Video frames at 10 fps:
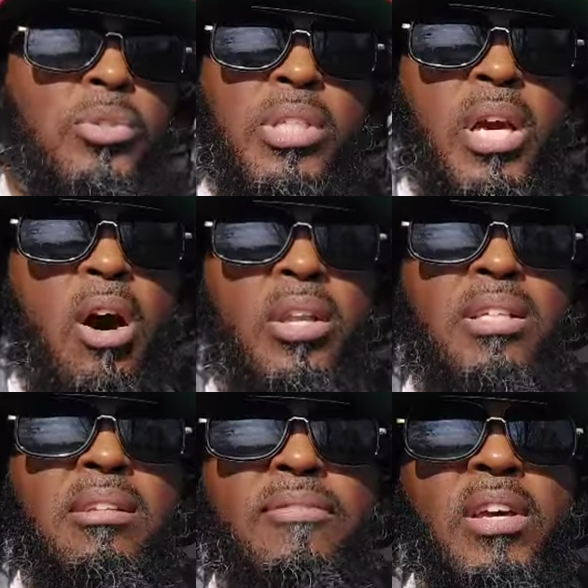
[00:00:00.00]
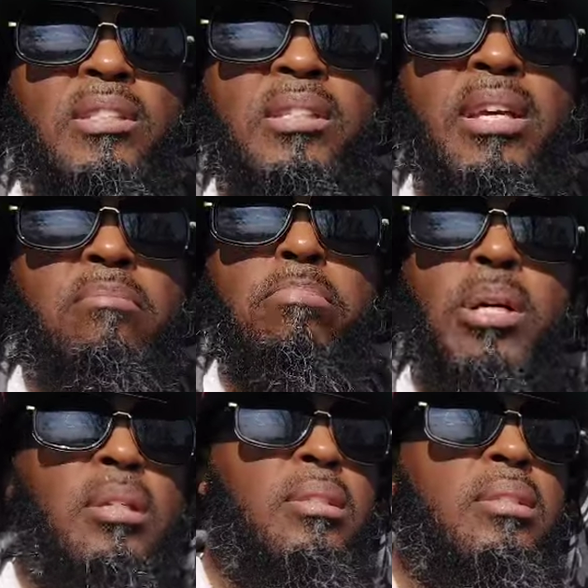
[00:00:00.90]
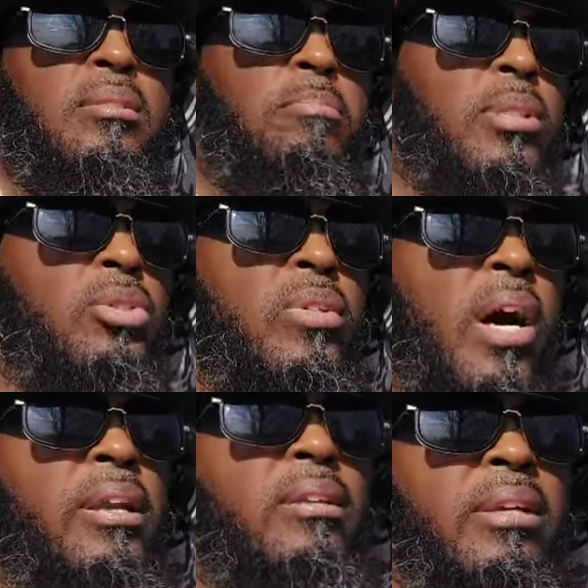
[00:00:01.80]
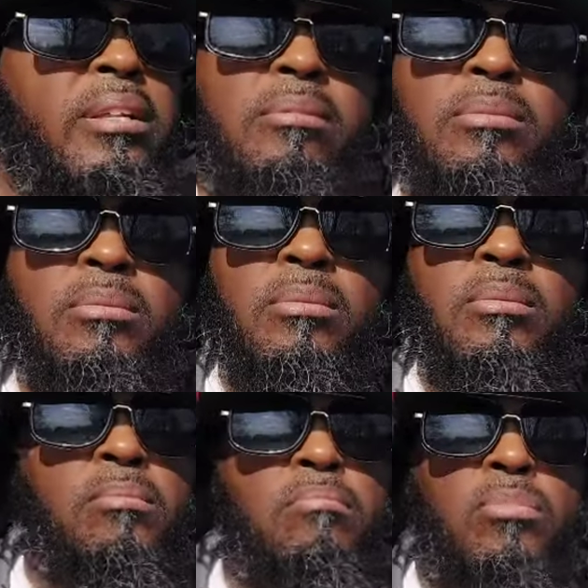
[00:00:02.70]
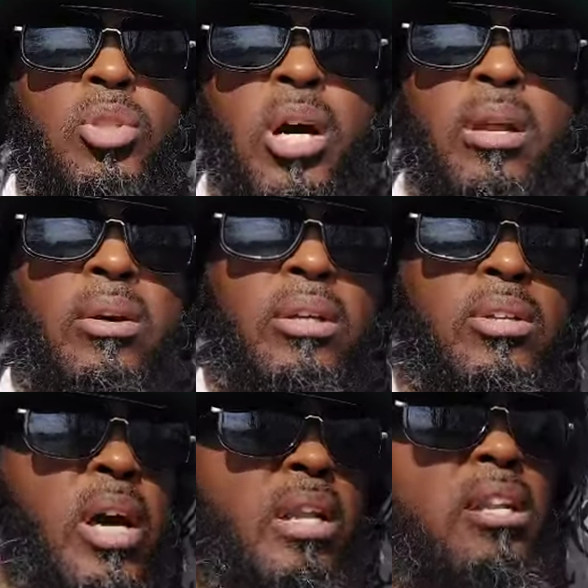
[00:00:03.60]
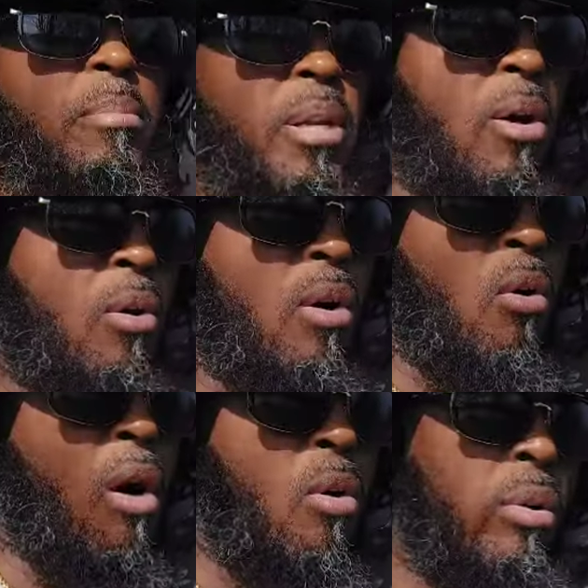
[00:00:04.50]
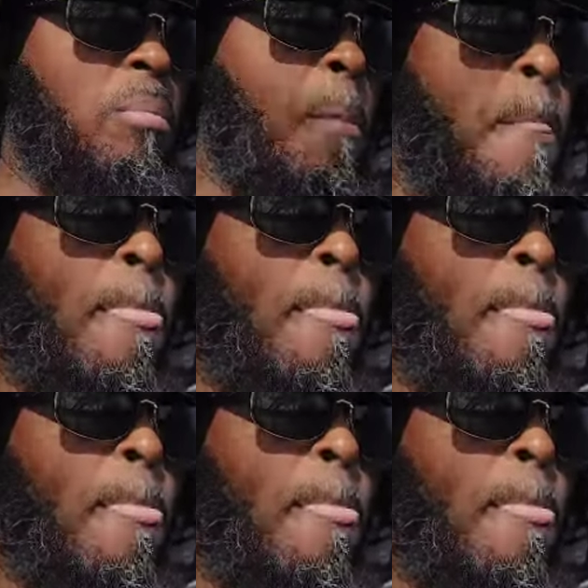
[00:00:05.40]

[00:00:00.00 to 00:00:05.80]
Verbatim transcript: you see all these events getting booked, but you're not getting you're not you're not in them or on them.